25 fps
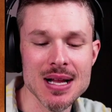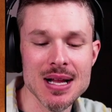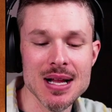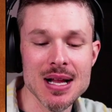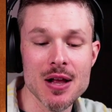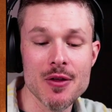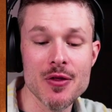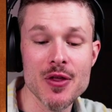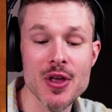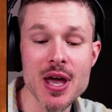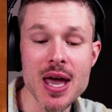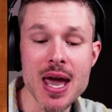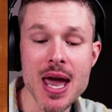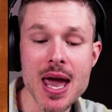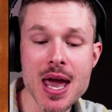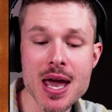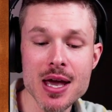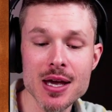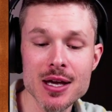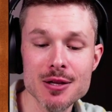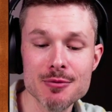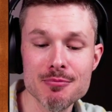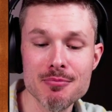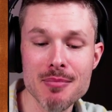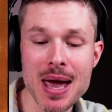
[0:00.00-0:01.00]
The
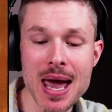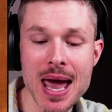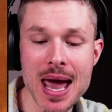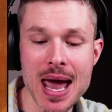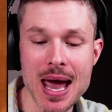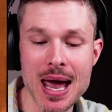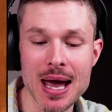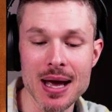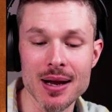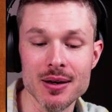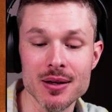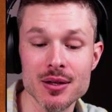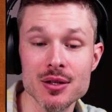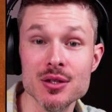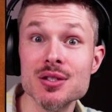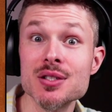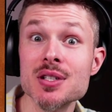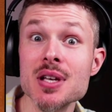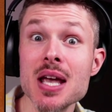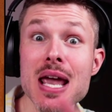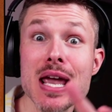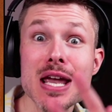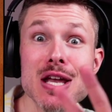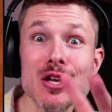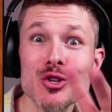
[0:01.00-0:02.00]
Hanged Man,
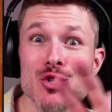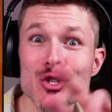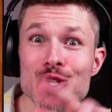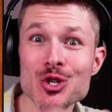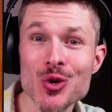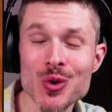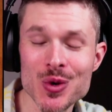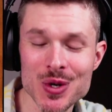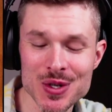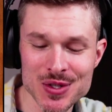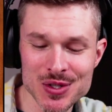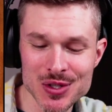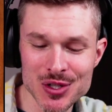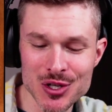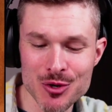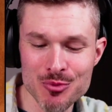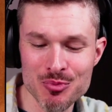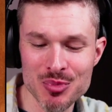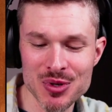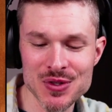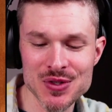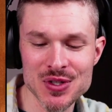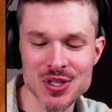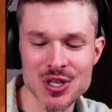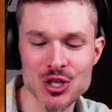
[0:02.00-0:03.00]
dangerously
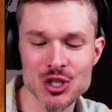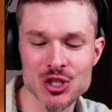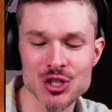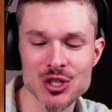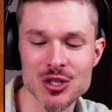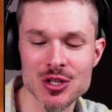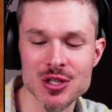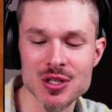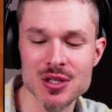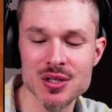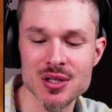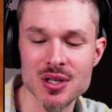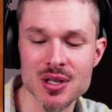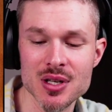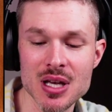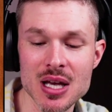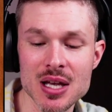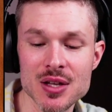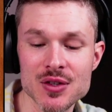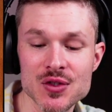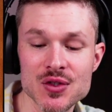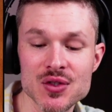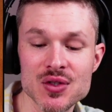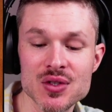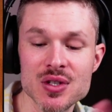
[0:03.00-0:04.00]
positioned, yet
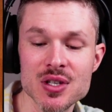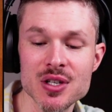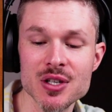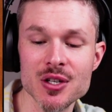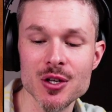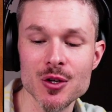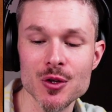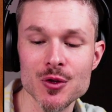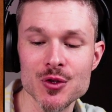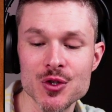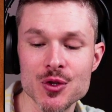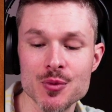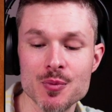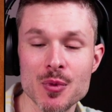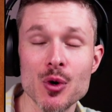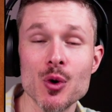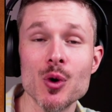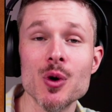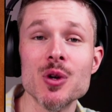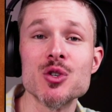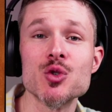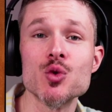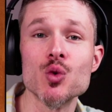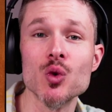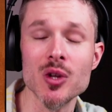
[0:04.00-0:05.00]
still
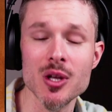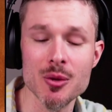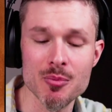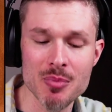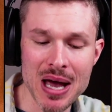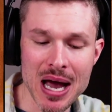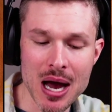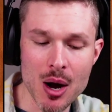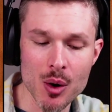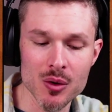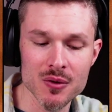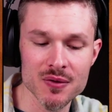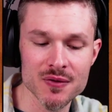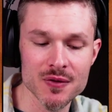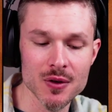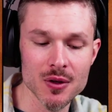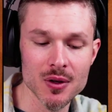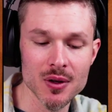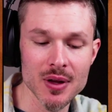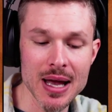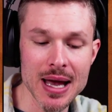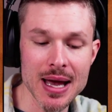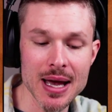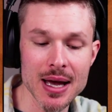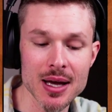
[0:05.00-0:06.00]
spiritually powerful
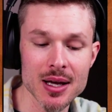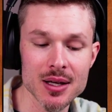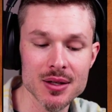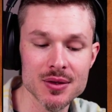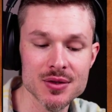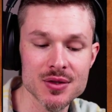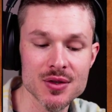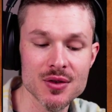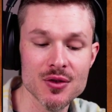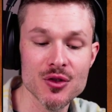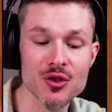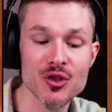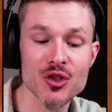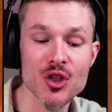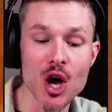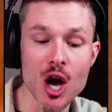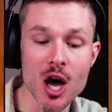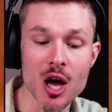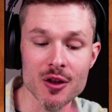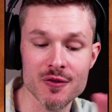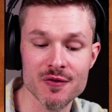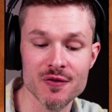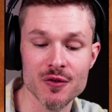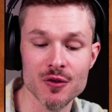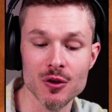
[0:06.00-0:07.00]
and
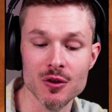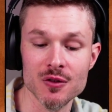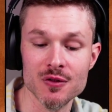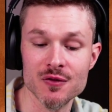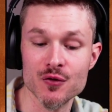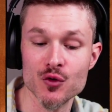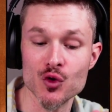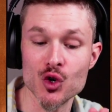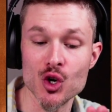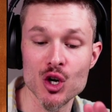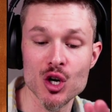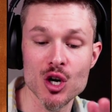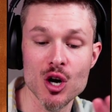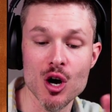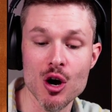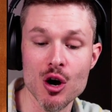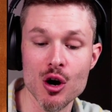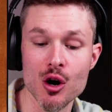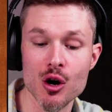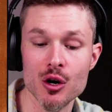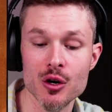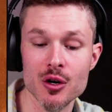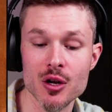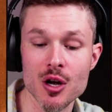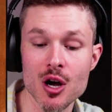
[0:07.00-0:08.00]
thoughtful, for a
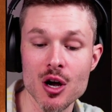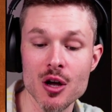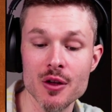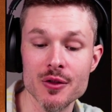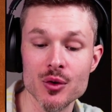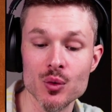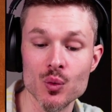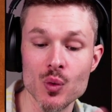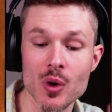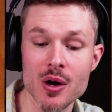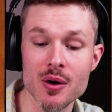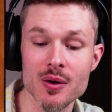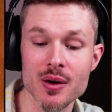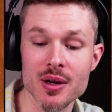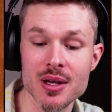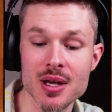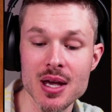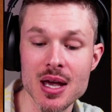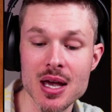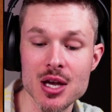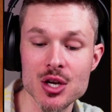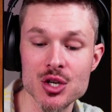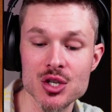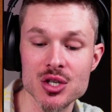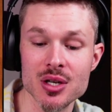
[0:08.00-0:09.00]
card on a rare
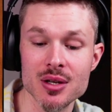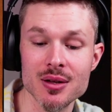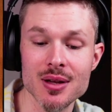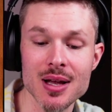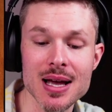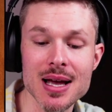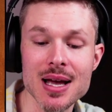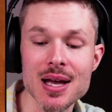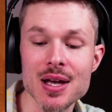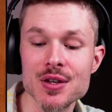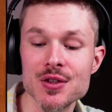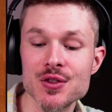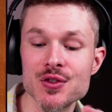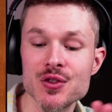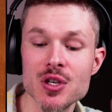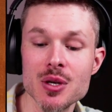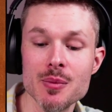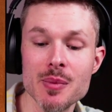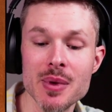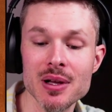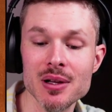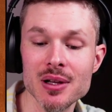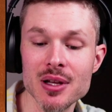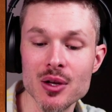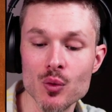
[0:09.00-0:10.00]
occasion,
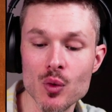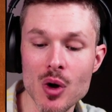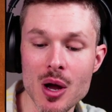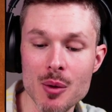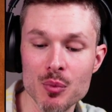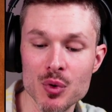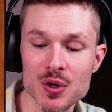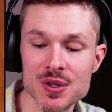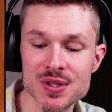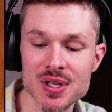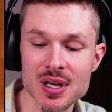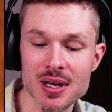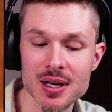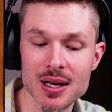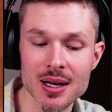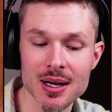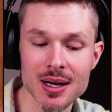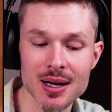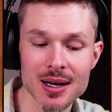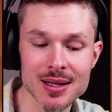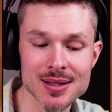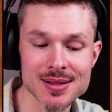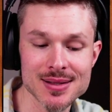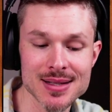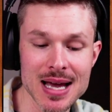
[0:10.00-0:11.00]
seemingly representing an
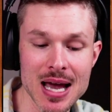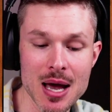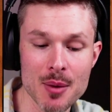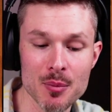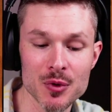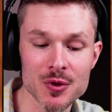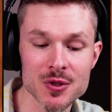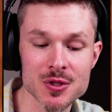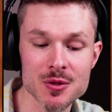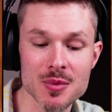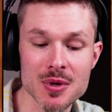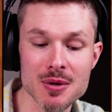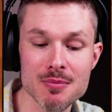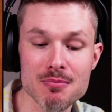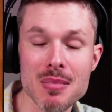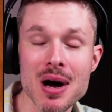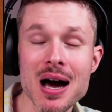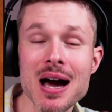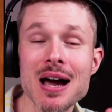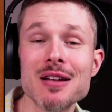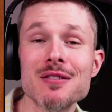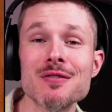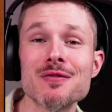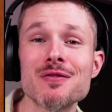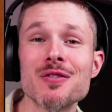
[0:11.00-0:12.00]
example to be
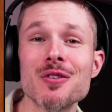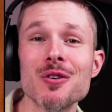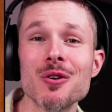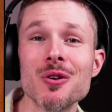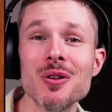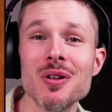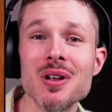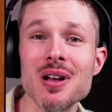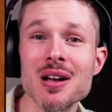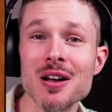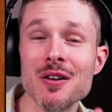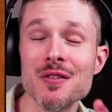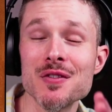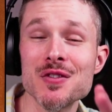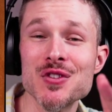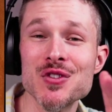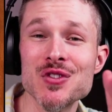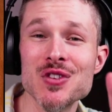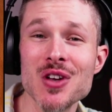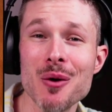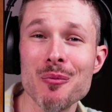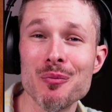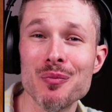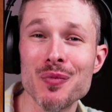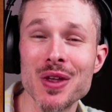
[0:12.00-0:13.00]
mindful of,
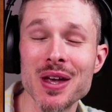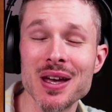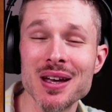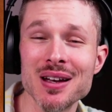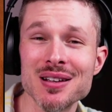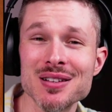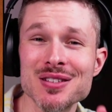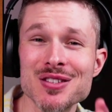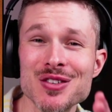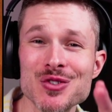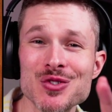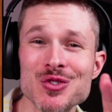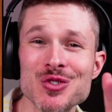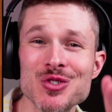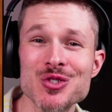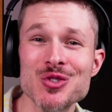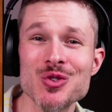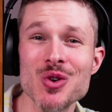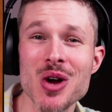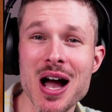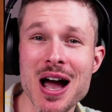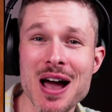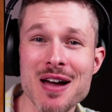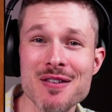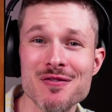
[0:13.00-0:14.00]
something to
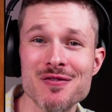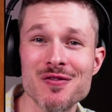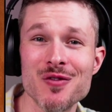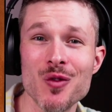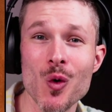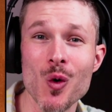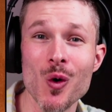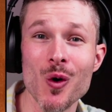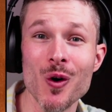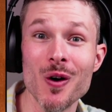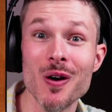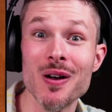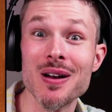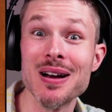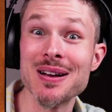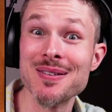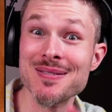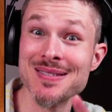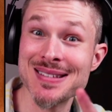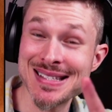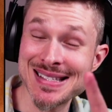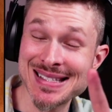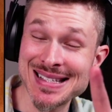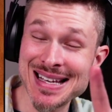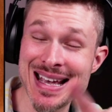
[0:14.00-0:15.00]
strive for. And I would
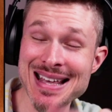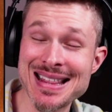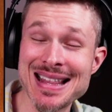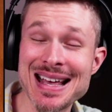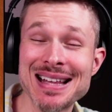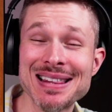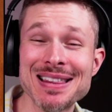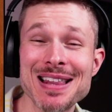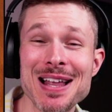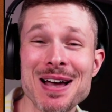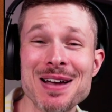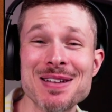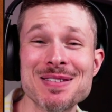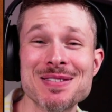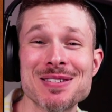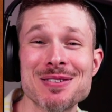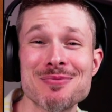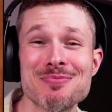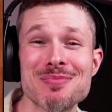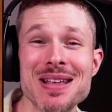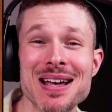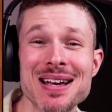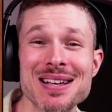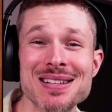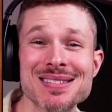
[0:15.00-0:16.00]
say that lines up
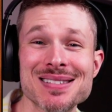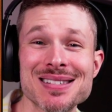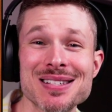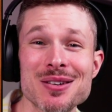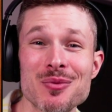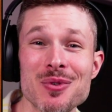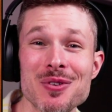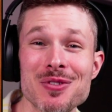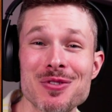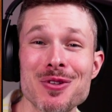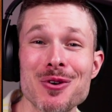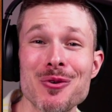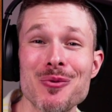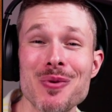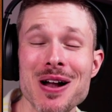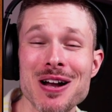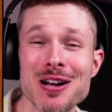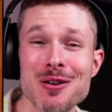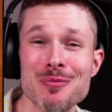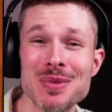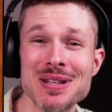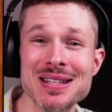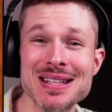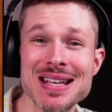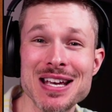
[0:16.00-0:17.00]
nicely with their
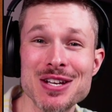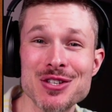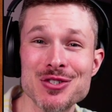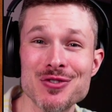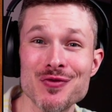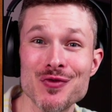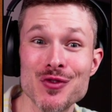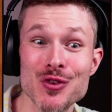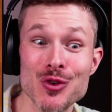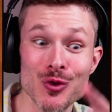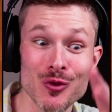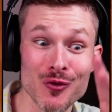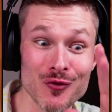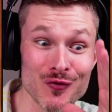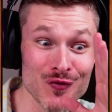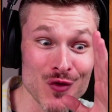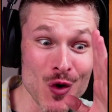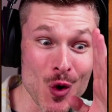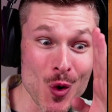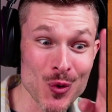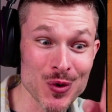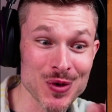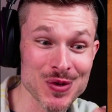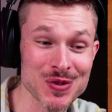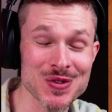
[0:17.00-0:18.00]
recommendation for you to
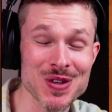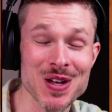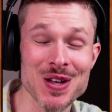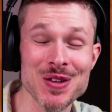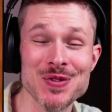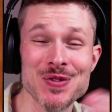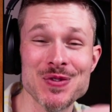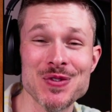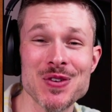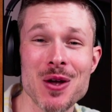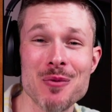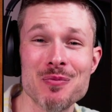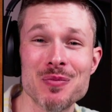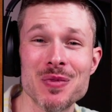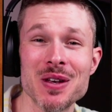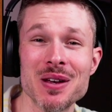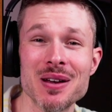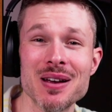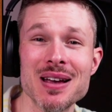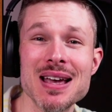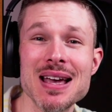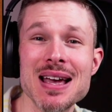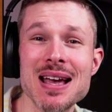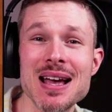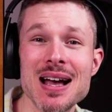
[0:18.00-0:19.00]
focus on something
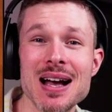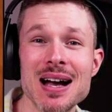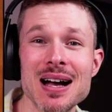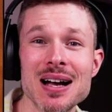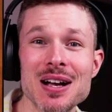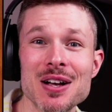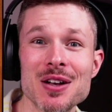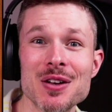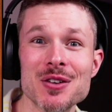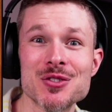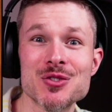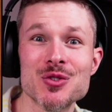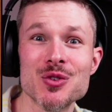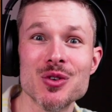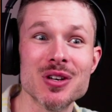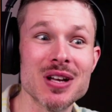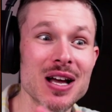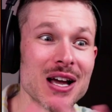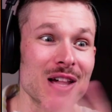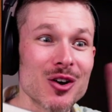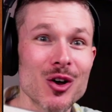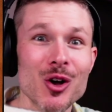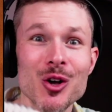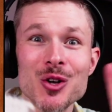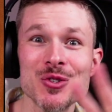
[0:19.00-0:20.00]
uh, so you're not
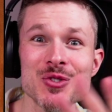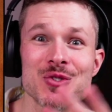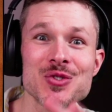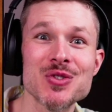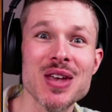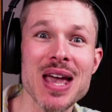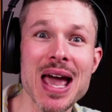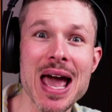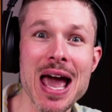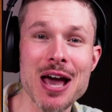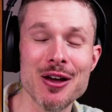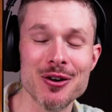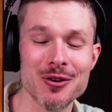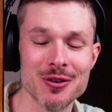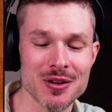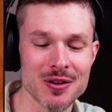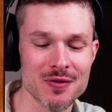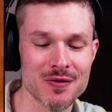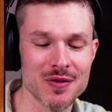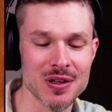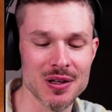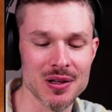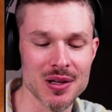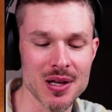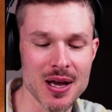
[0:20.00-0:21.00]
all scattered, if
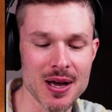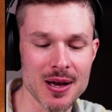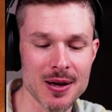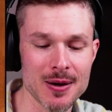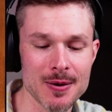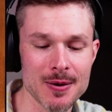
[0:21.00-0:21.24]
you like.